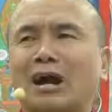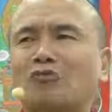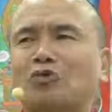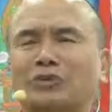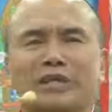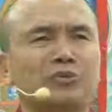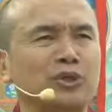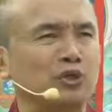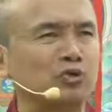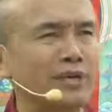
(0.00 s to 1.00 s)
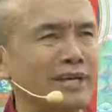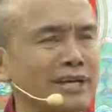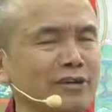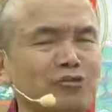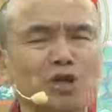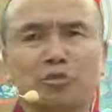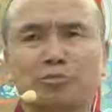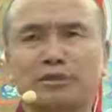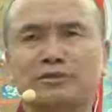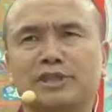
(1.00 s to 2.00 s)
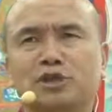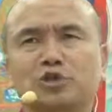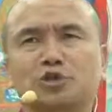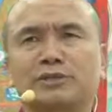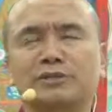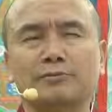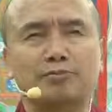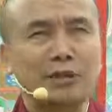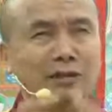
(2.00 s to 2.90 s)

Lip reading: outlook that we need to have pertaining to the